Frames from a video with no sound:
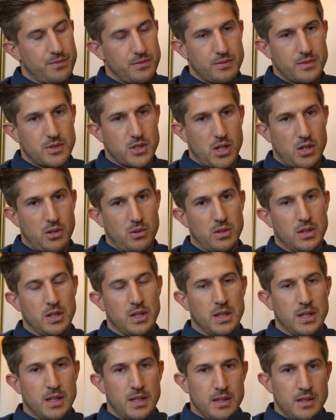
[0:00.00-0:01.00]
So
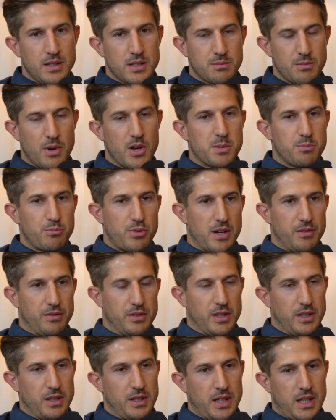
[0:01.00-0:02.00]
it's most
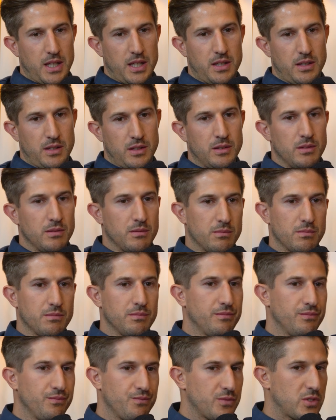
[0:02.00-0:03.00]
prevalent in
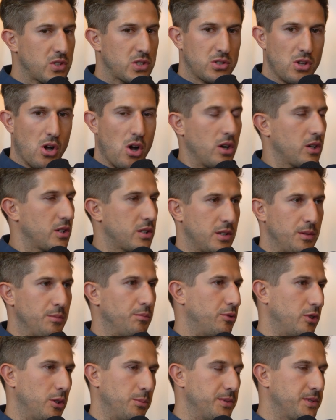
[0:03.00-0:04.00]
stocks and
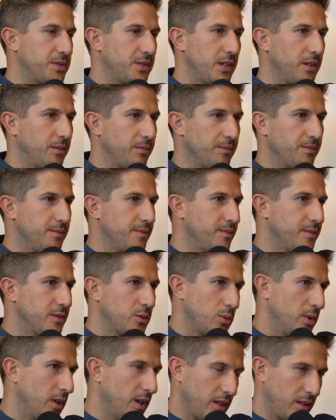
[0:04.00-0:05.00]
property.
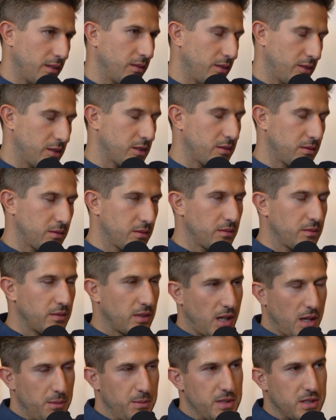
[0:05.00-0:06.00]
It's when I
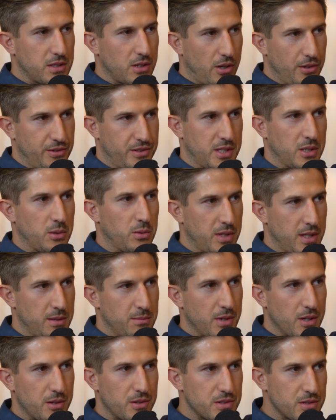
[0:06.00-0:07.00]
come into contact with it
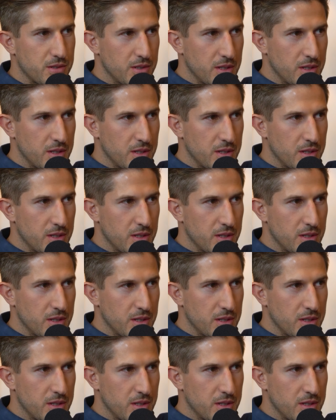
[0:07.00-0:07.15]
most.